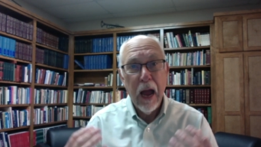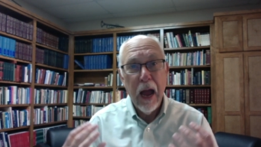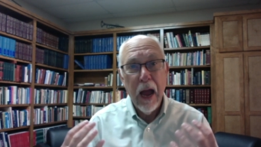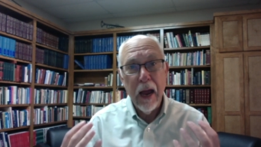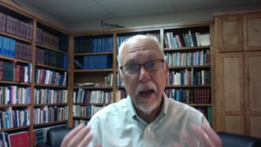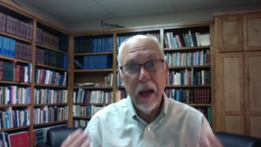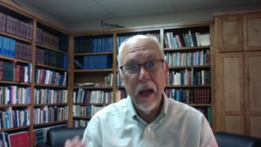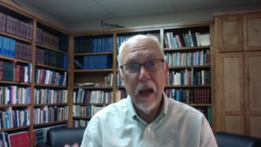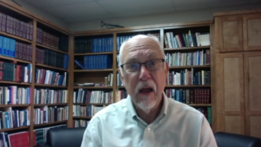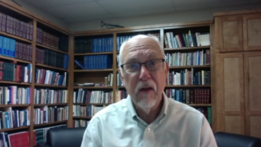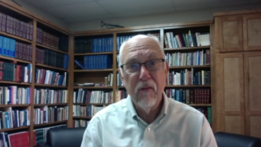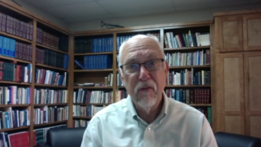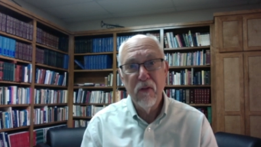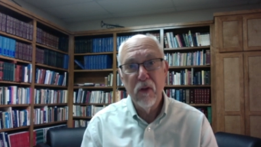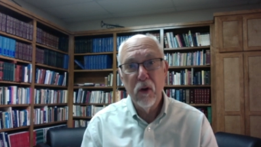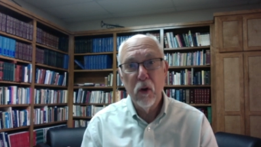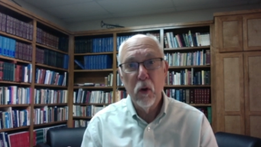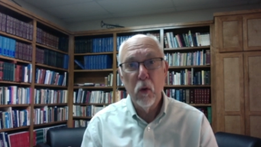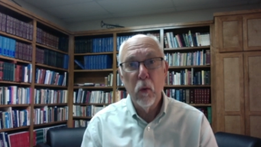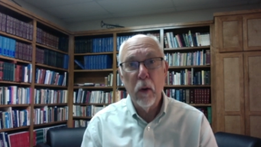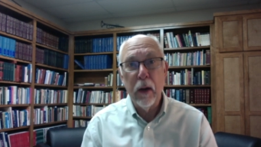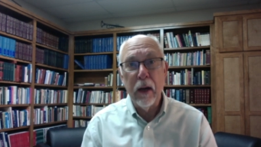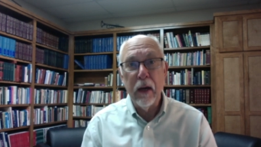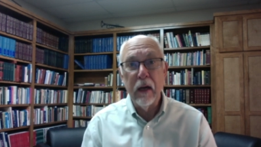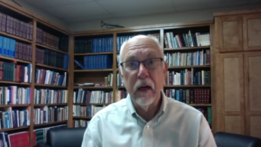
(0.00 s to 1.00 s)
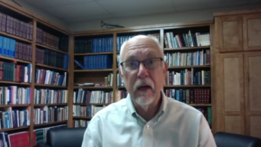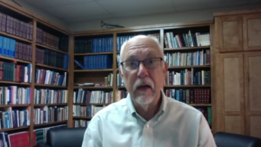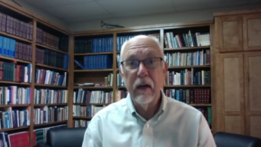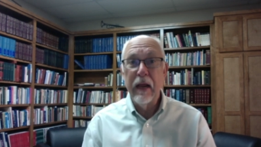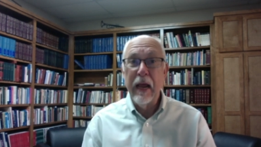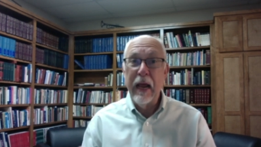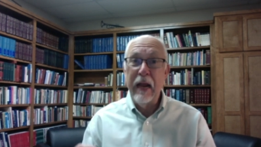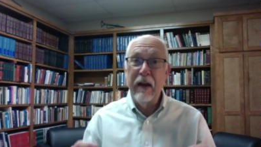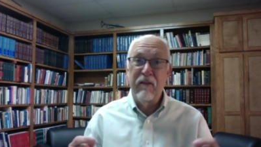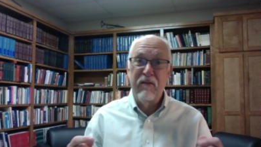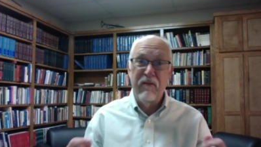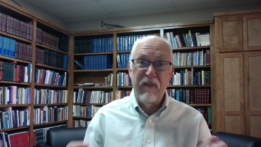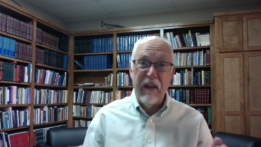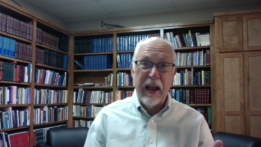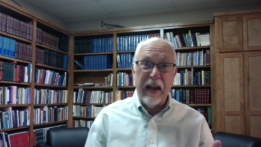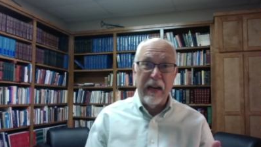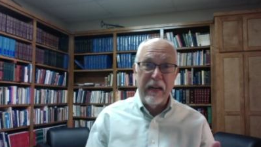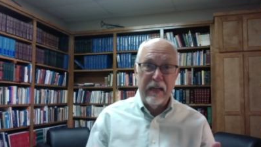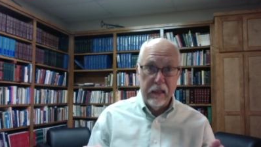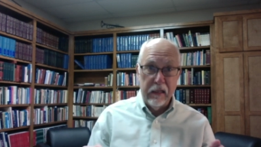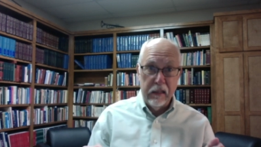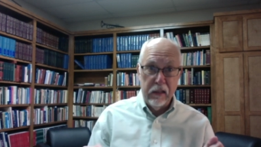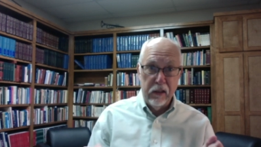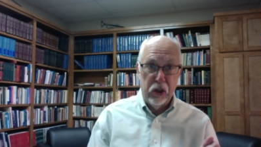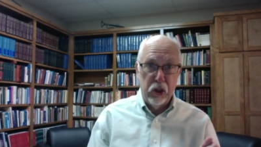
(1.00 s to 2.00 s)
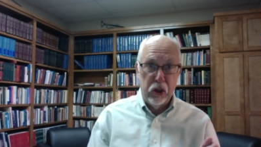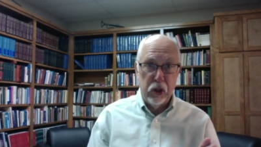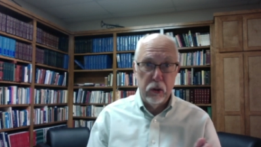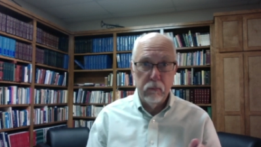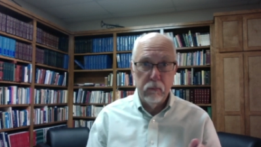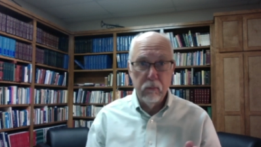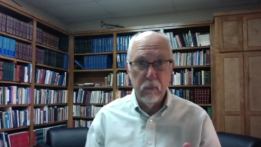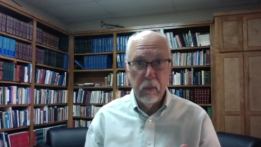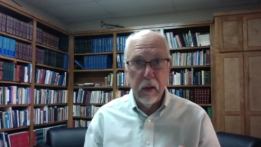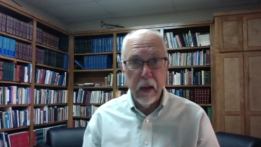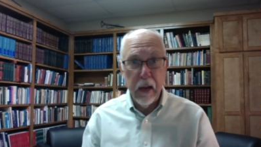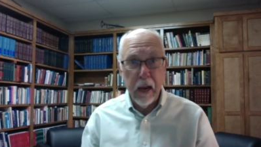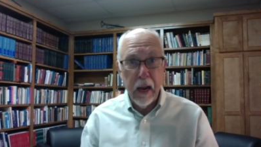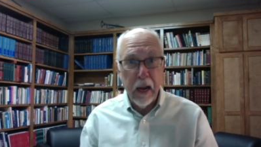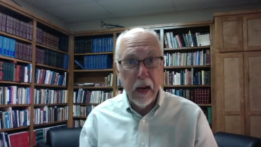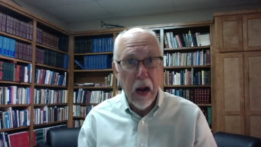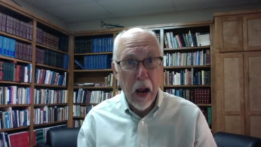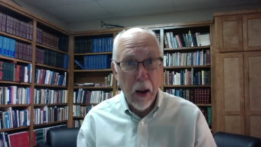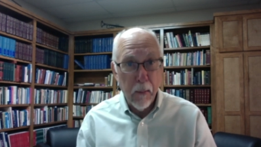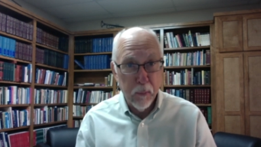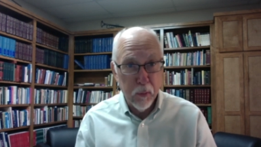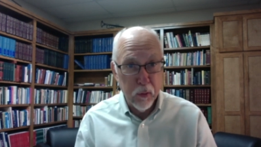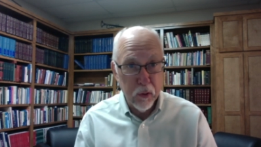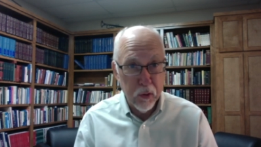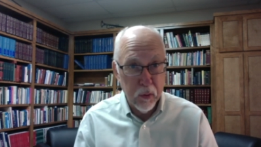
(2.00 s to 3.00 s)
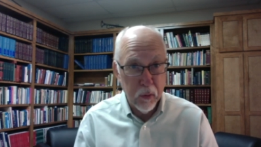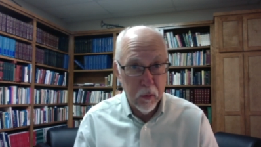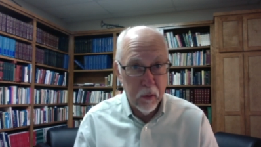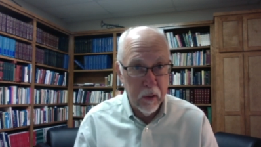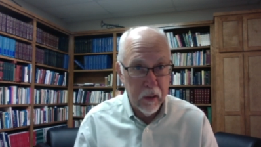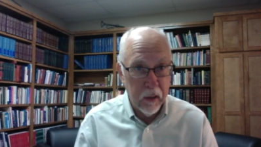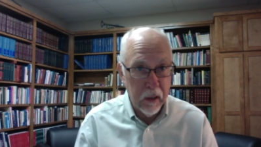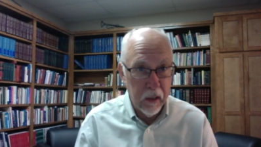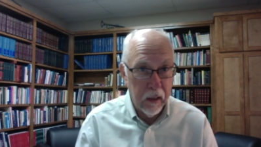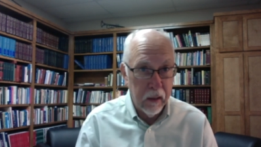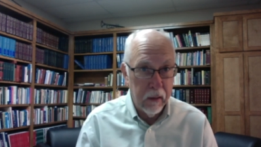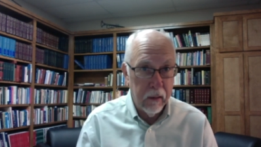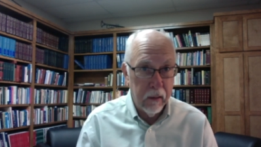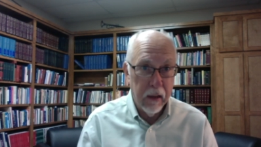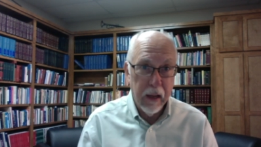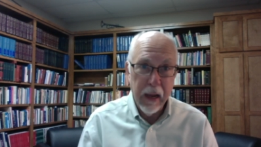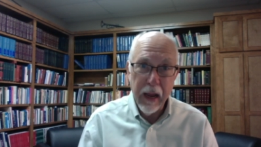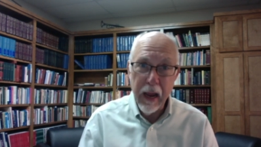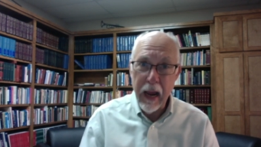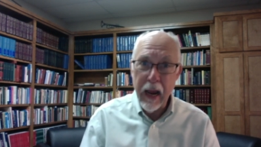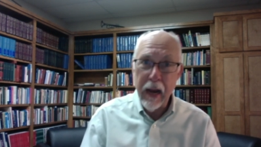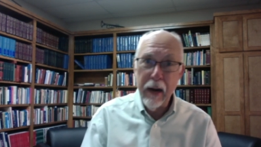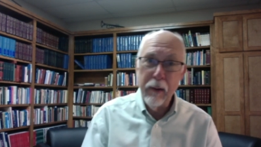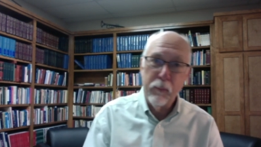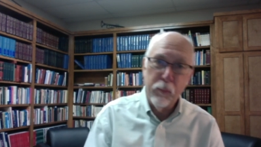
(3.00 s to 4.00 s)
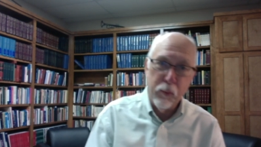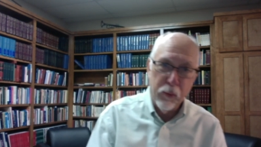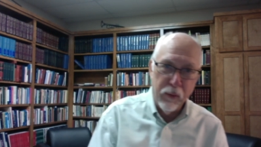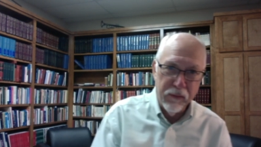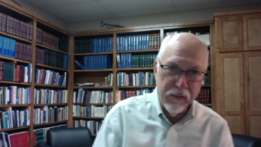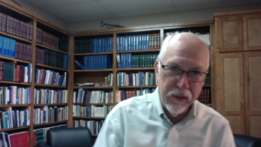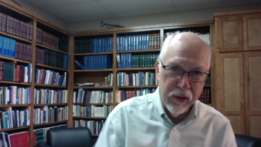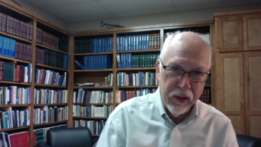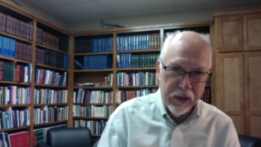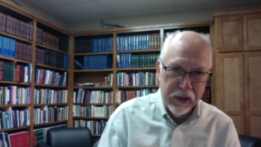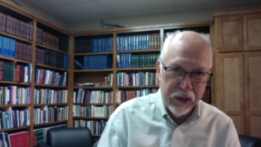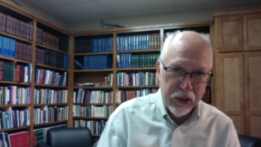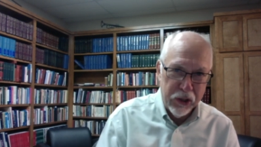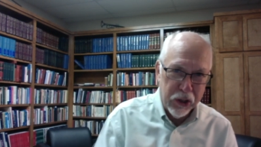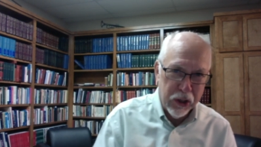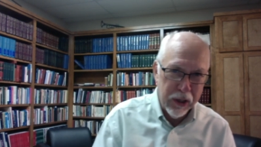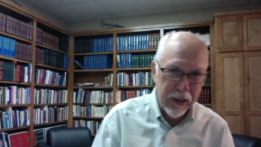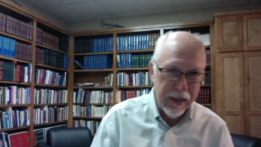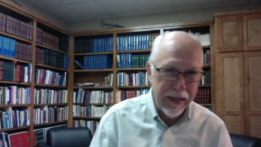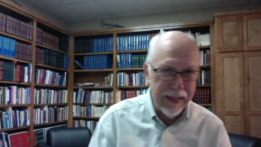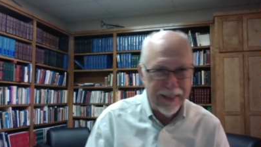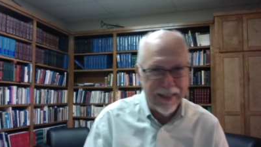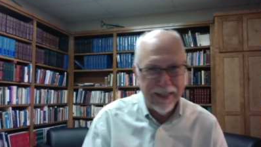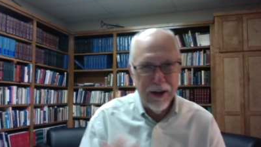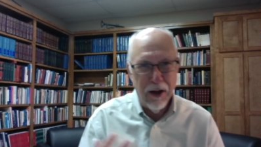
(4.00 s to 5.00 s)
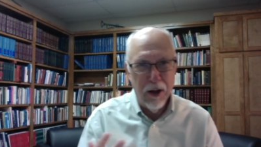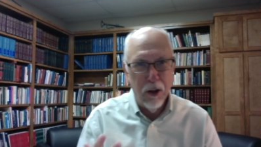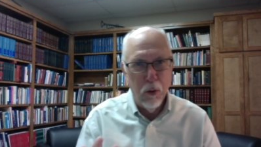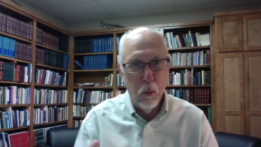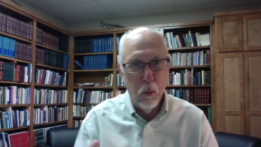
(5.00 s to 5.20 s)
I have the great advantage and opportunity and privilege. It's all